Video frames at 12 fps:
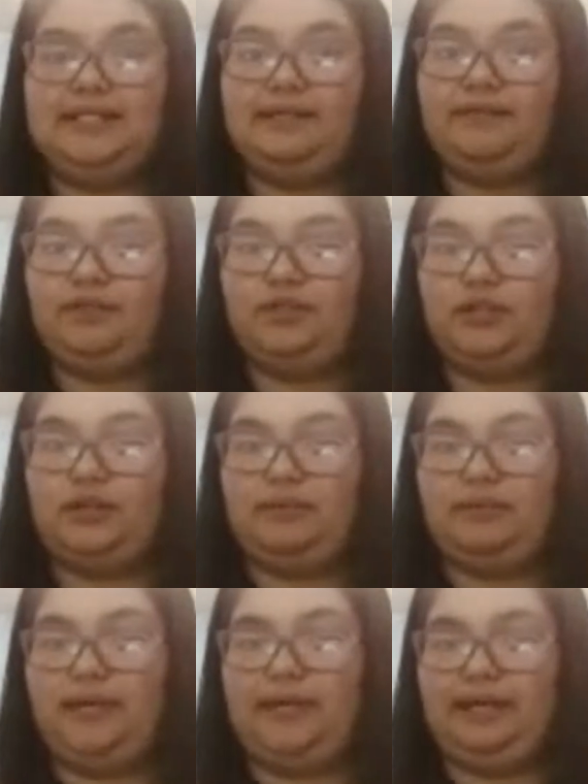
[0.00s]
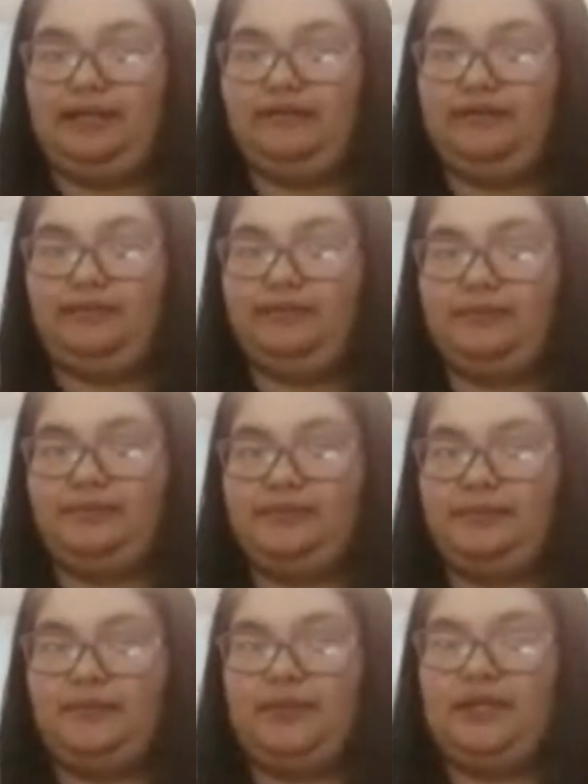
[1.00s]
is a different stream, kind of.
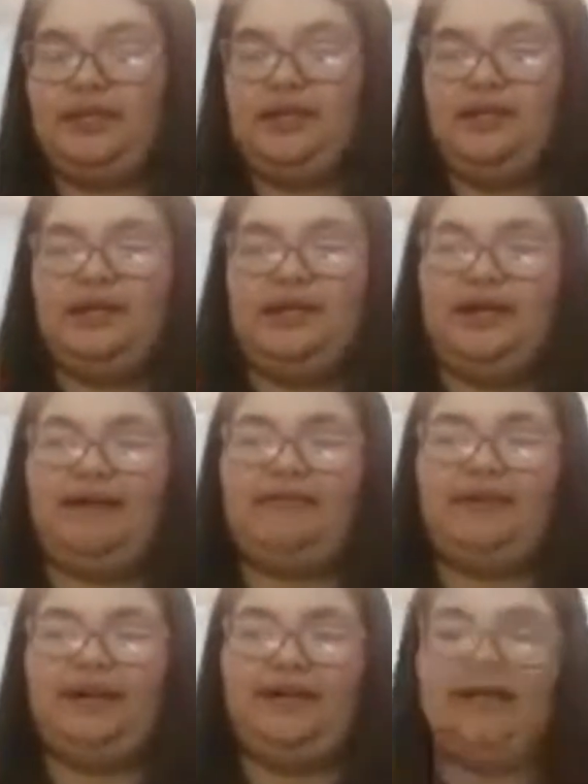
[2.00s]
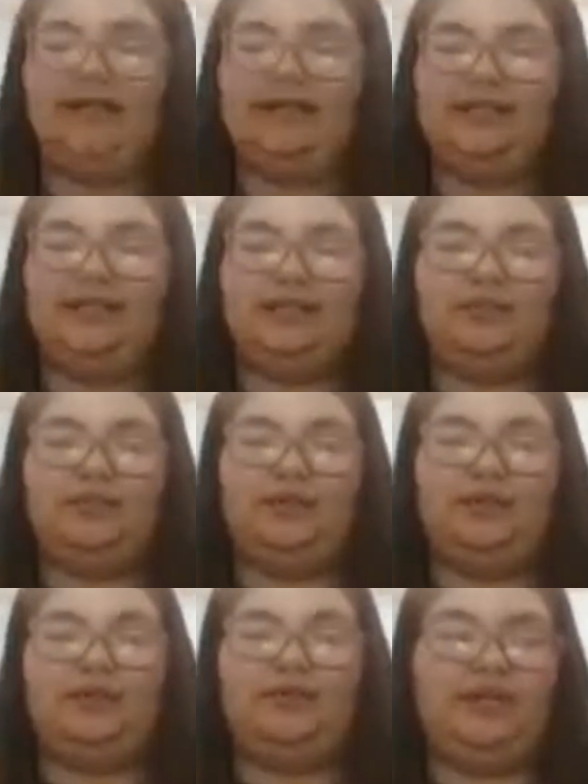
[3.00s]
I've got
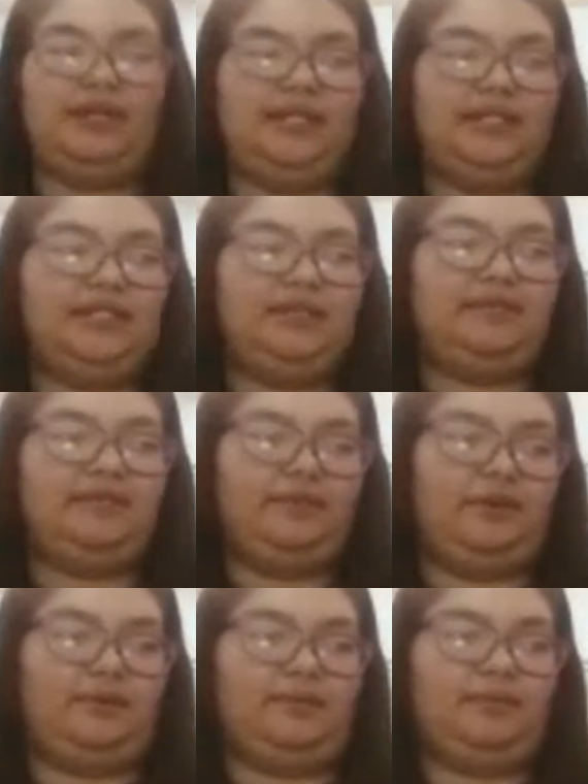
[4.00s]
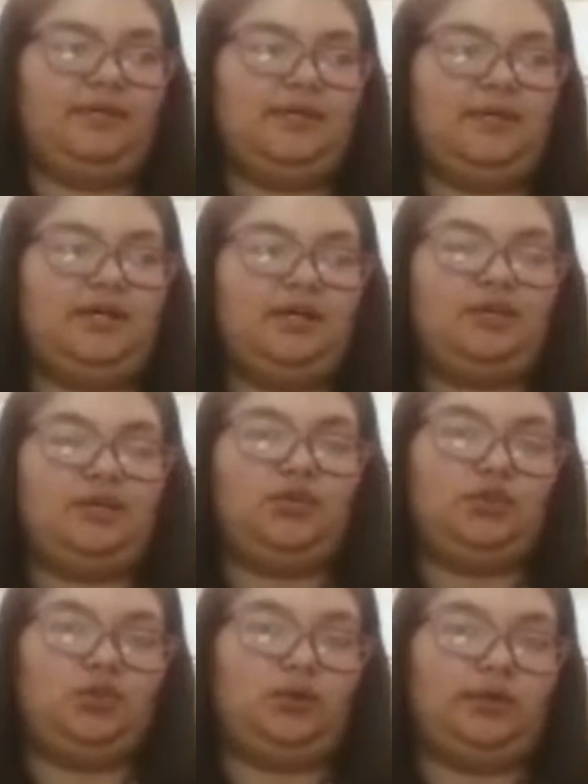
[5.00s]
some new things from
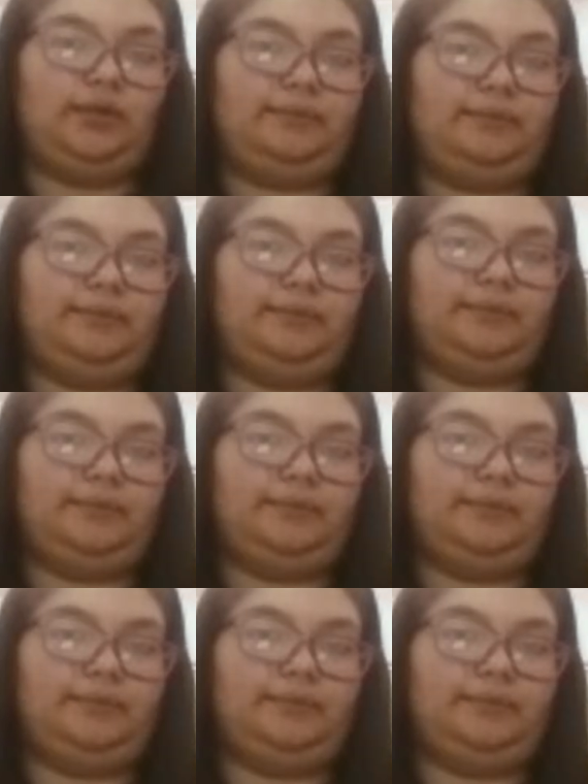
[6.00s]
the store,